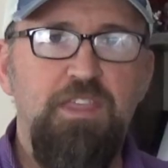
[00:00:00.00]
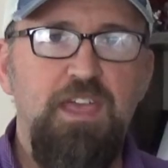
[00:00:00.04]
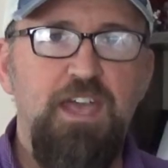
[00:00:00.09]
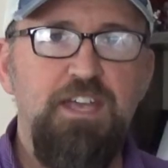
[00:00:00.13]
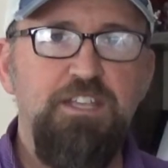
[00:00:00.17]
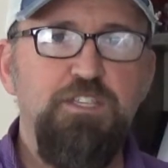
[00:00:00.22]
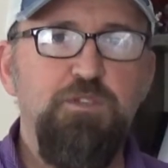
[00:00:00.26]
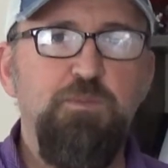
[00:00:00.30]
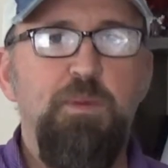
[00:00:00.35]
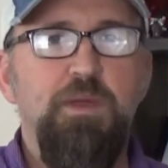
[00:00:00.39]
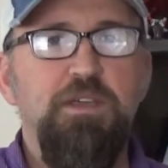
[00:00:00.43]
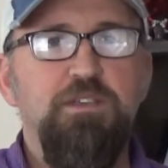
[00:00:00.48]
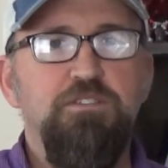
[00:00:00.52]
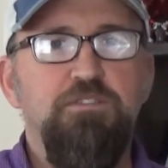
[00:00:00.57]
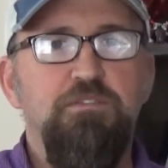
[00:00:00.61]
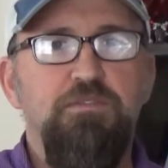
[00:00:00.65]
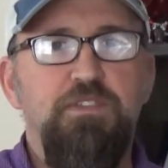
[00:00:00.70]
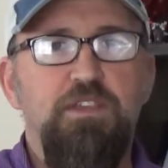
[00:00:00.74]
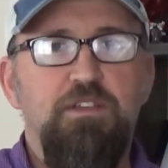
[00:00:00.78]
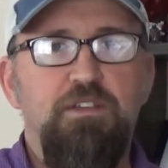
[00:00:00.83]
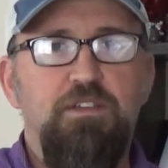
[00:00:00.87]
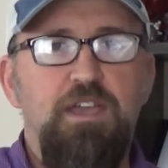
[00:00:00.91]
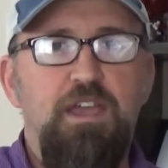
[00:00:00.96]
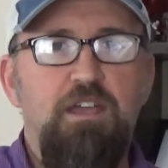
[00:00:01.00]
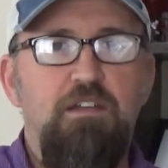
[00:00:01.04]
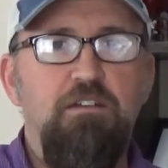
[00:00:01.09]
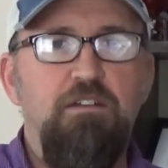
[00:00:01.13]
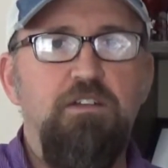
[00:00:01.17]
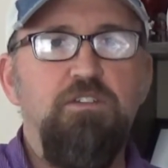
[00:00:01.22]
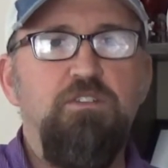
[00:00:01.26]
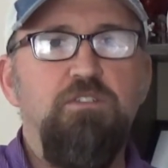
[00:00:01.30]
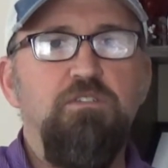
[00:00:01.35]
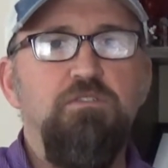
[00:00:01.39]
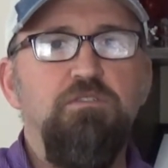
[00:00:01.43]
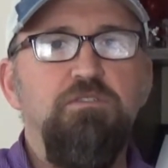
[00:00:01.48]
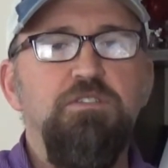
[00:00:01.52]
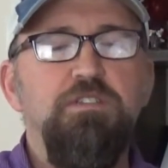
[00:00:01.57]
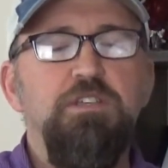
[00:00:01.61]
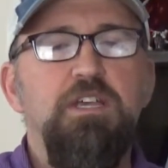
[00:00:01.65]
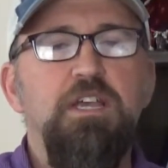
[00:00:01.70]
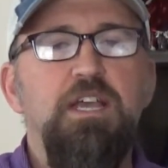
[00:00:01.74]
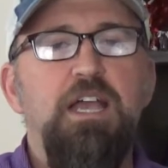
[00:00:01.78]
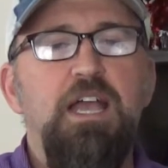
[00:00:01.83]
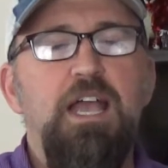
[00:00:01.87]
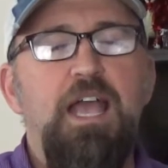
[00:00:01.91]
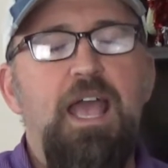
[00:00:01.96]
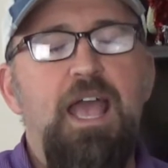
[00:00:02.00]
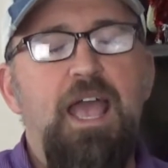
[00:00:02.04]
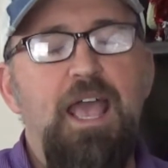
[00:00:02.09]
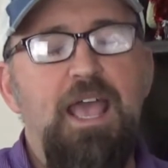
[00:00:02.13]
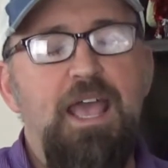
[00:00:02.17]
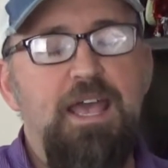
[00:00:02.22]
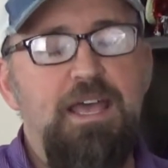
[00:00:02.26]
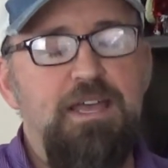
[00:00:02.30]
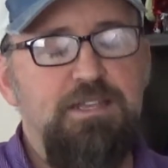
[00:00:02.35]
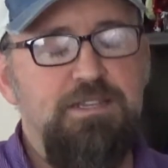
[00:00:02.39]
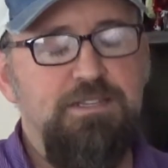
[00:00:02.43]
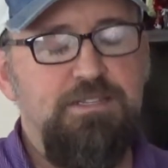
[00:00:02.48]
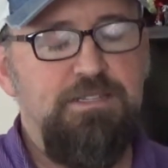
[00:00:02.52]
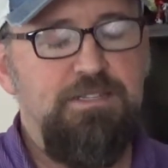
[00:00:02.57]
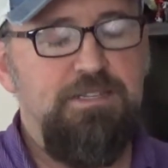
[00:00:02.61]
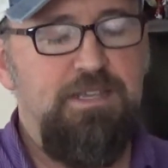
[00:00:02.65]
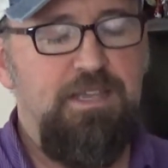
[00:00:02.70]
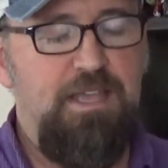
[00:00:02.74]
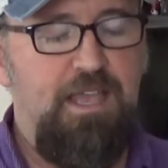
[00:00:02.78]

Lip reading: headspace of their characters and